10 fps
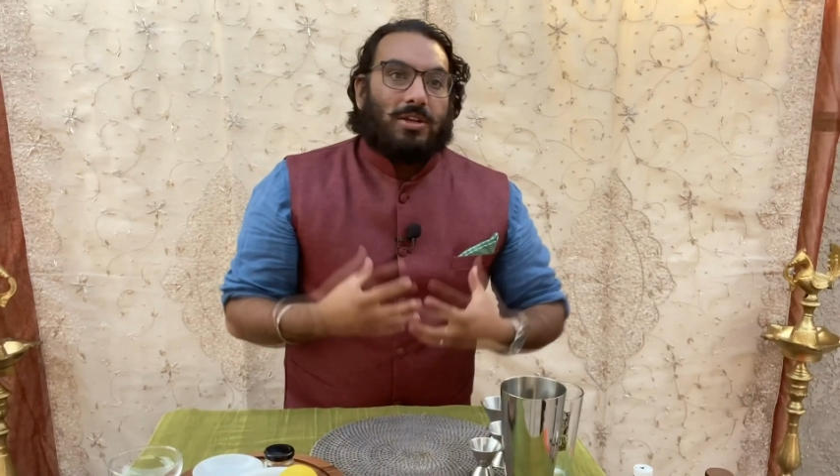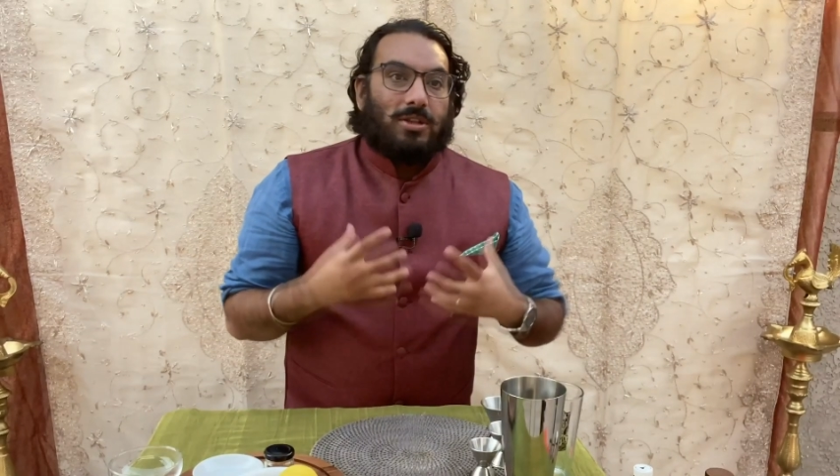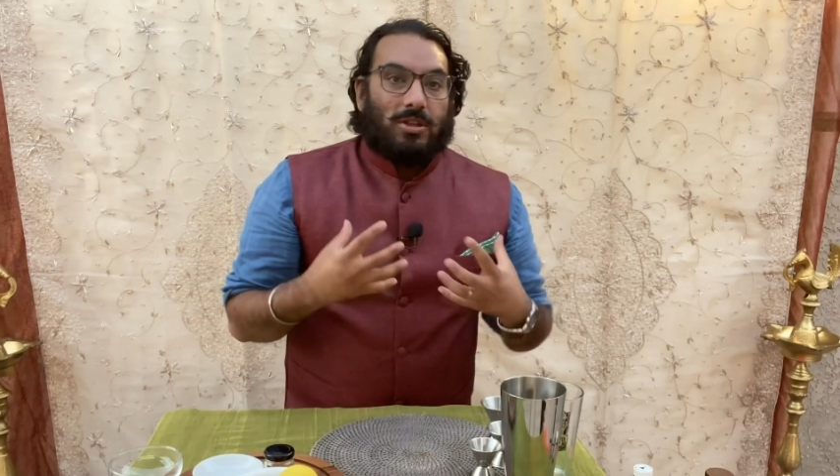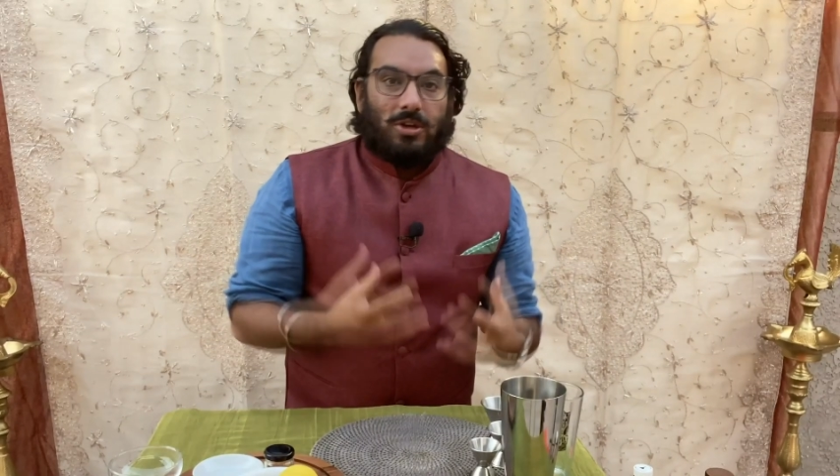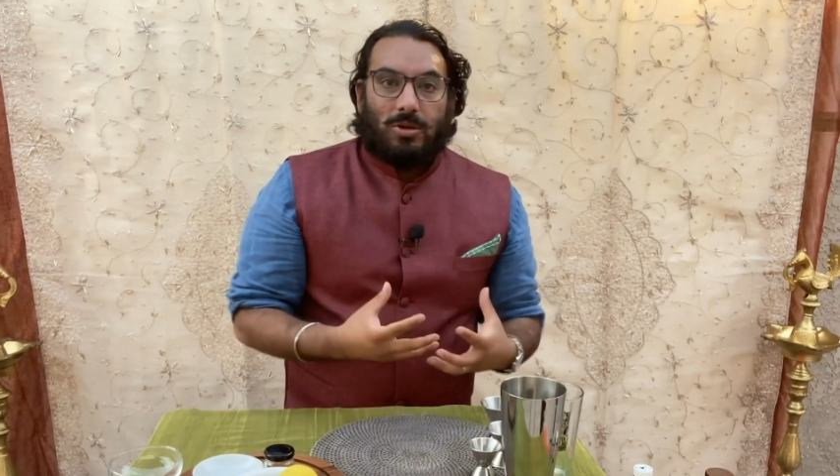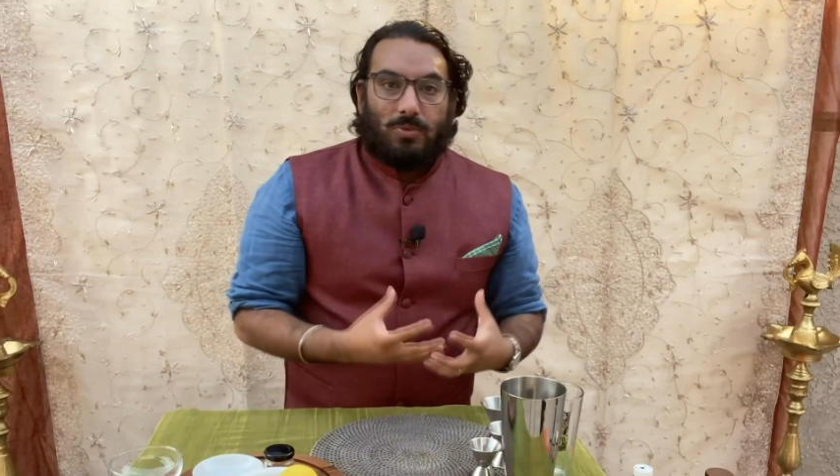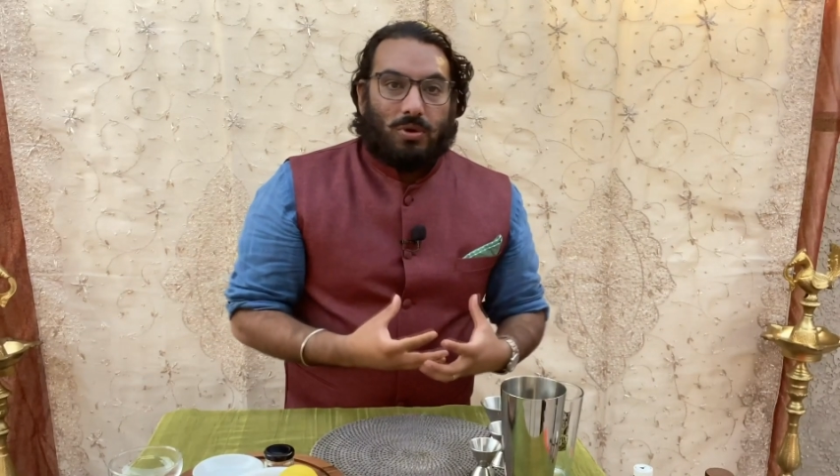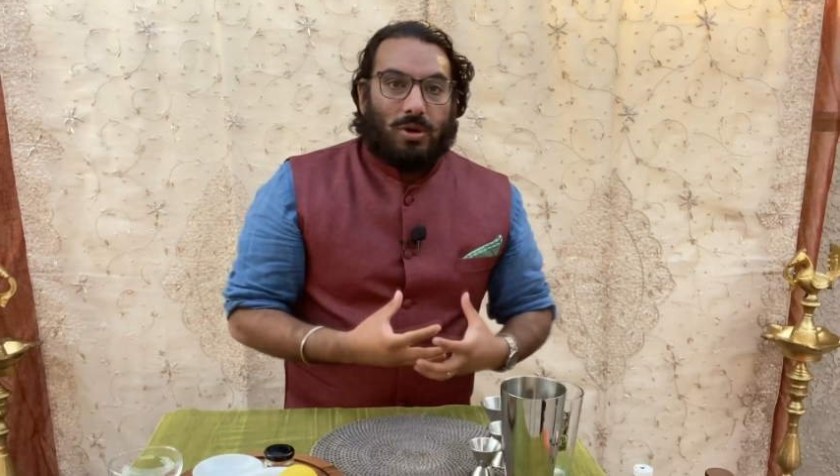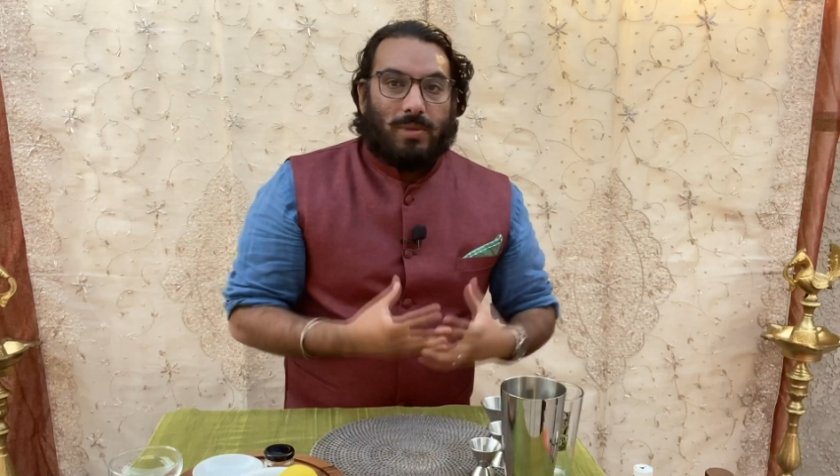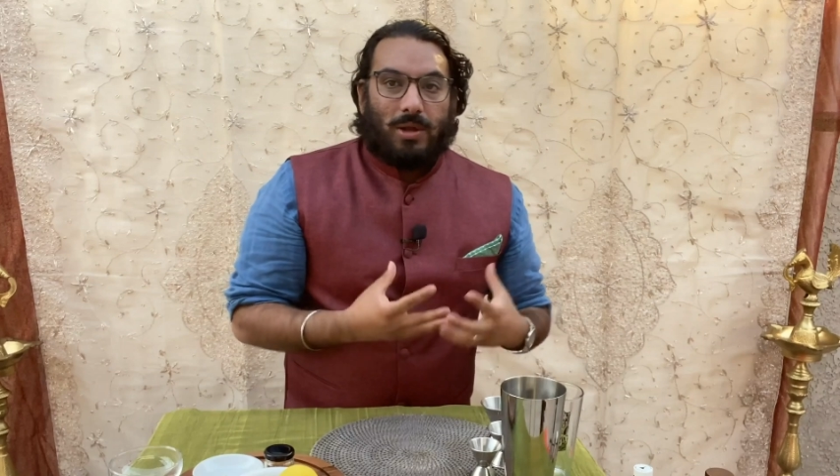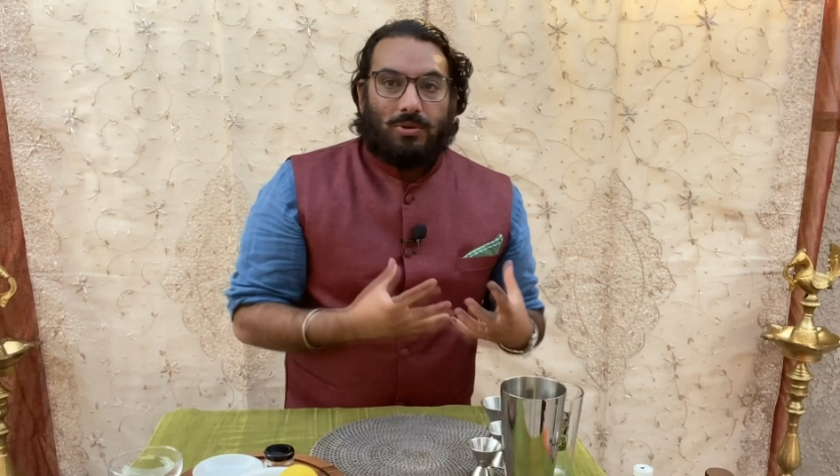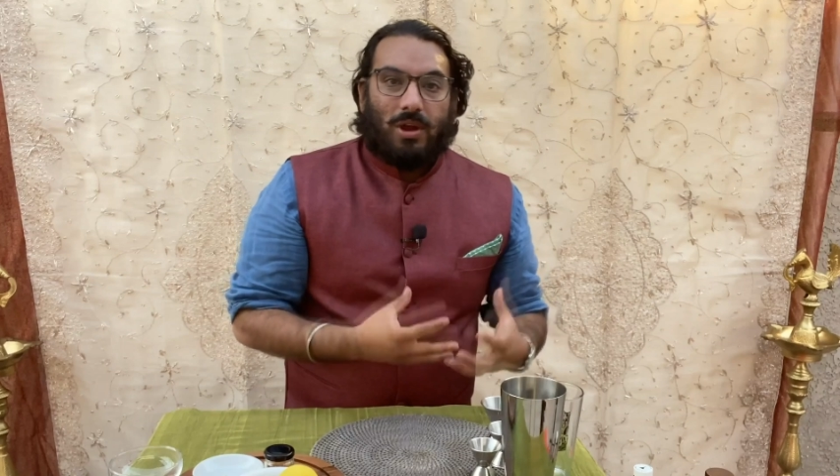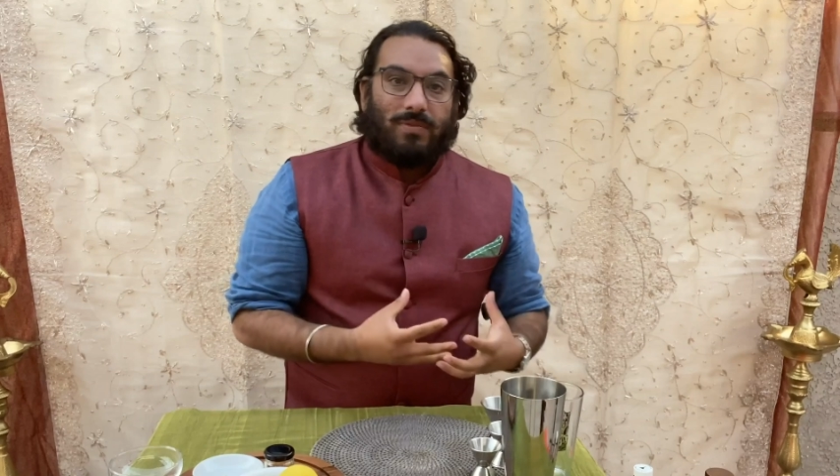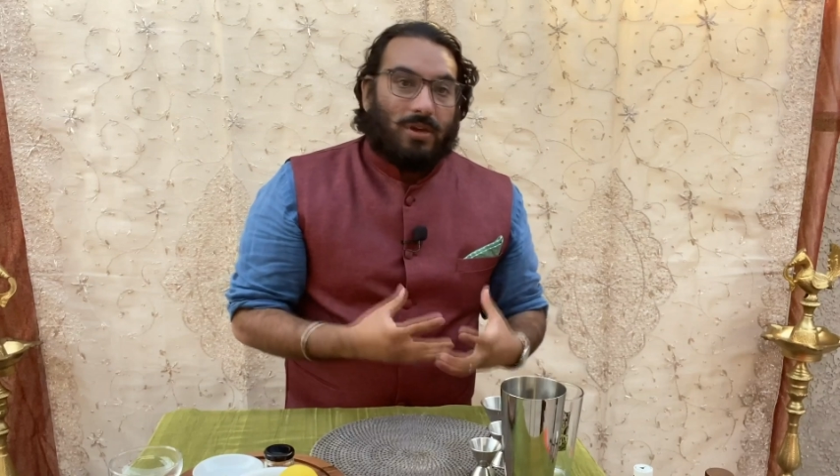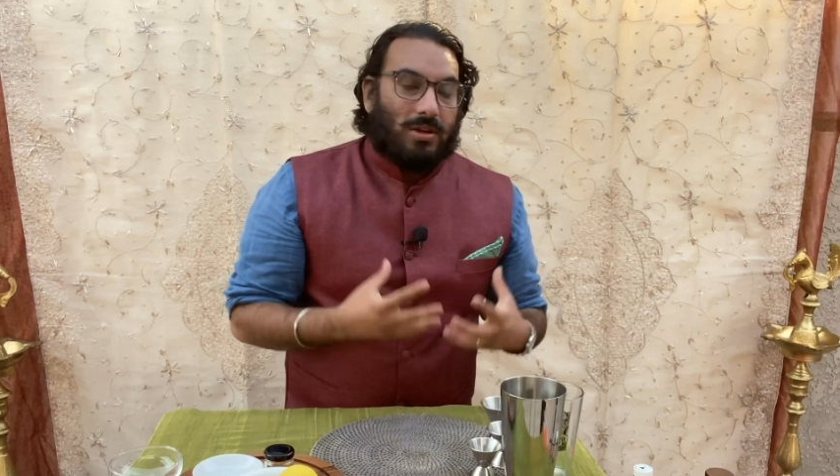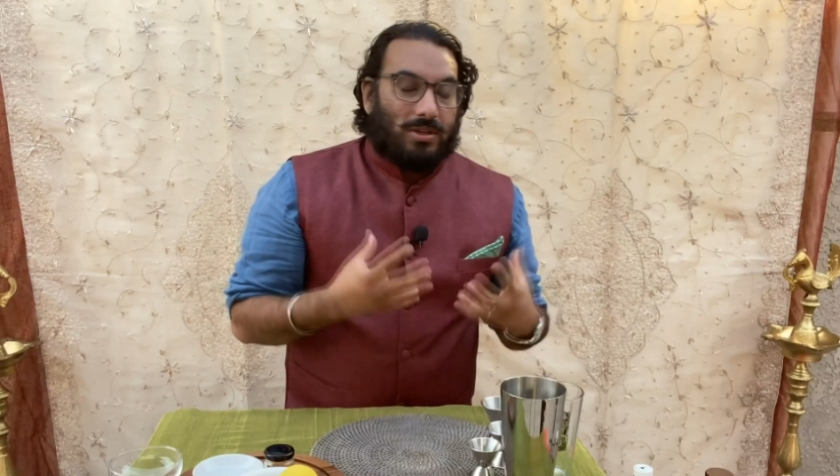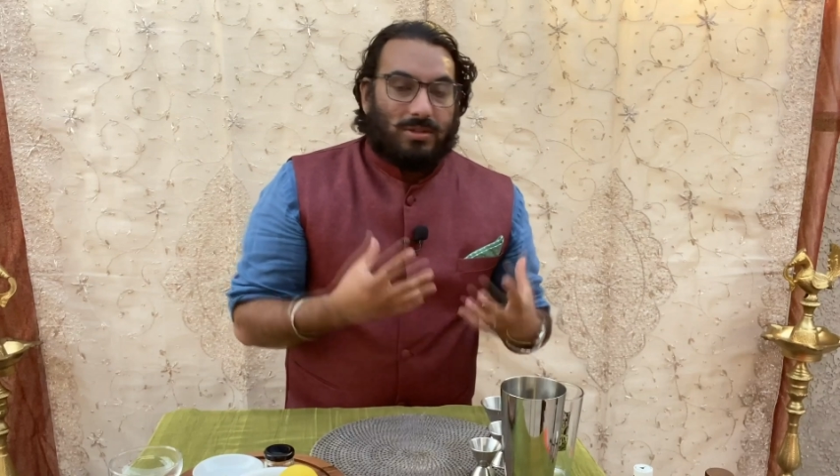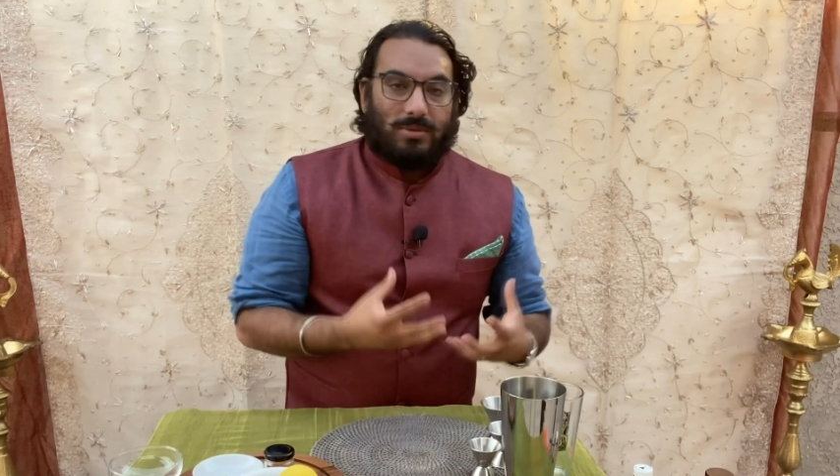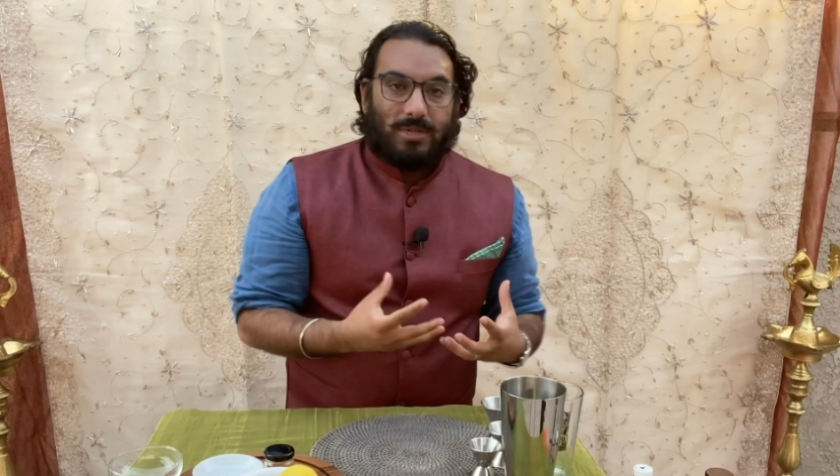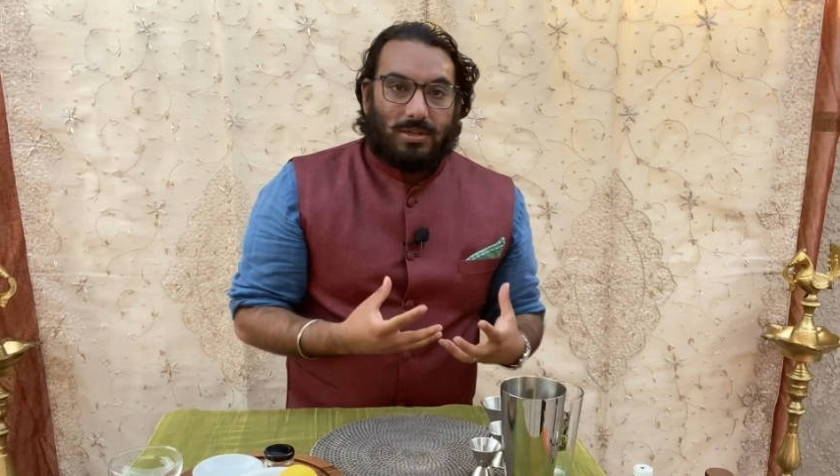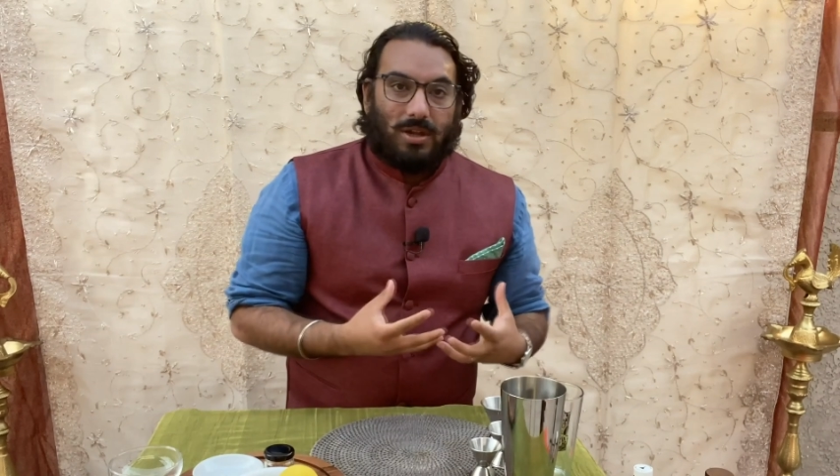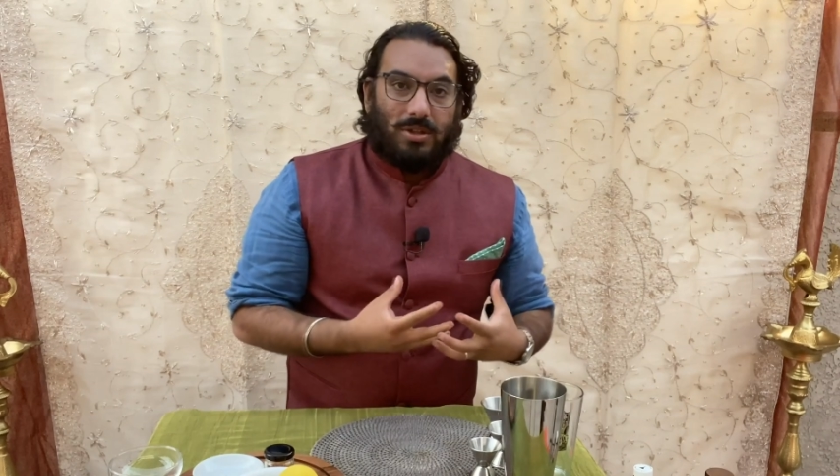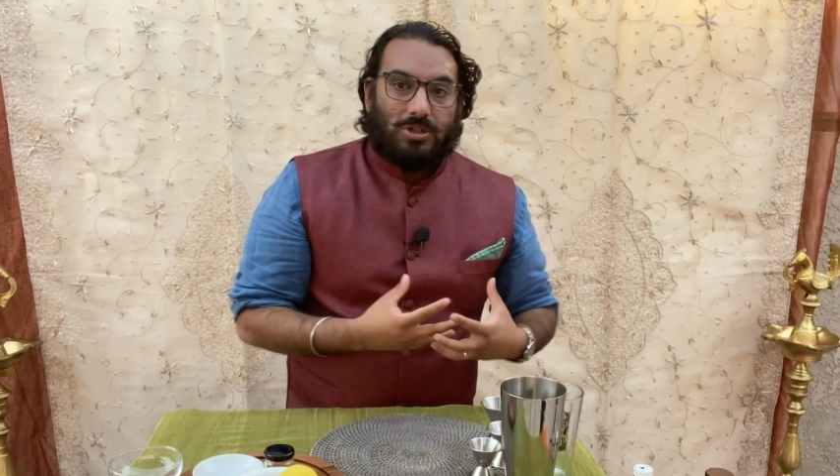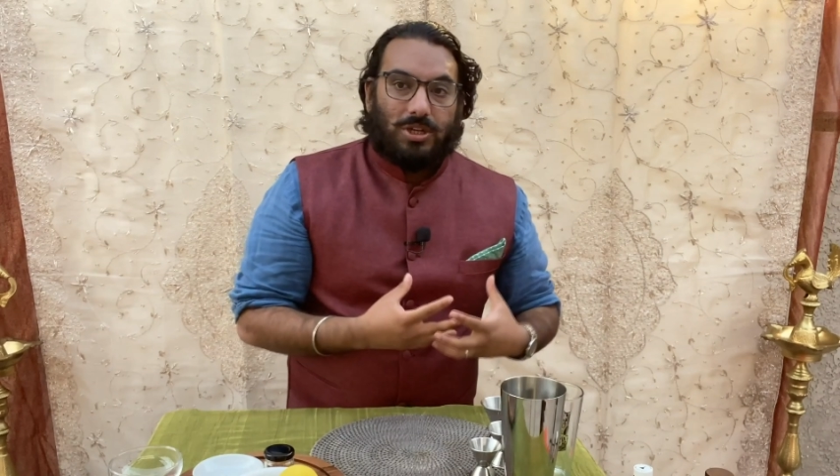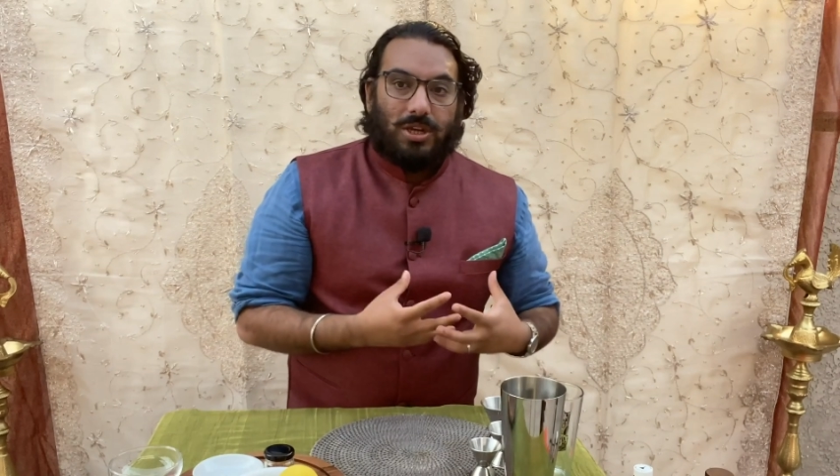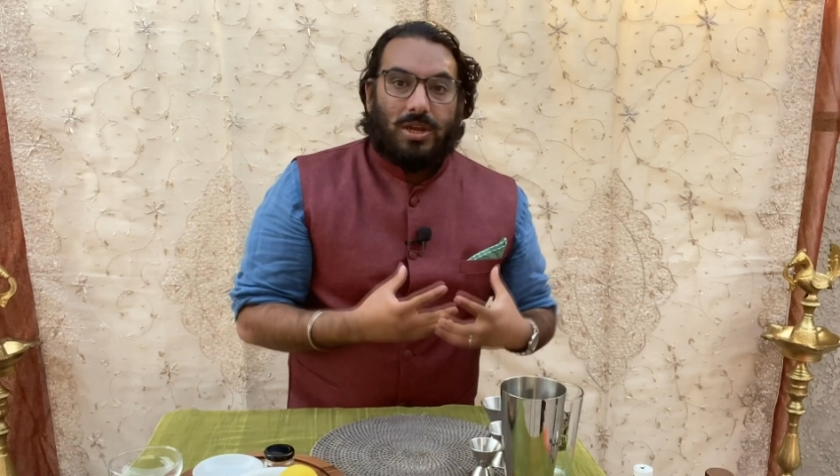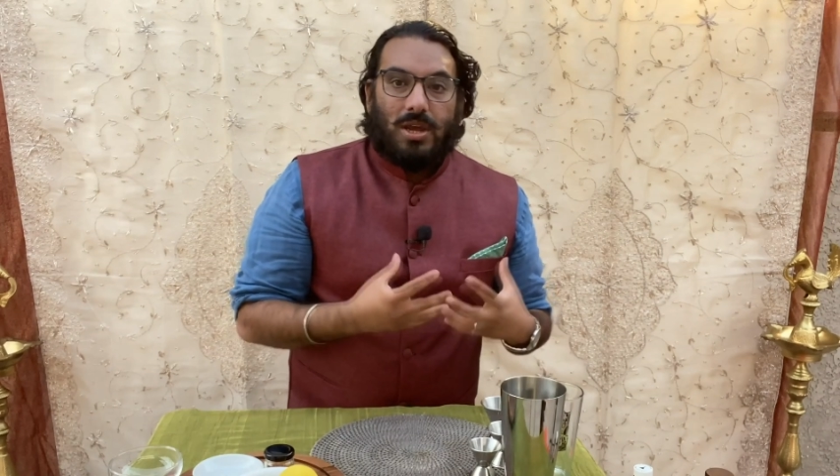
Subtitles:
to learn more about craft cocktails and mixology,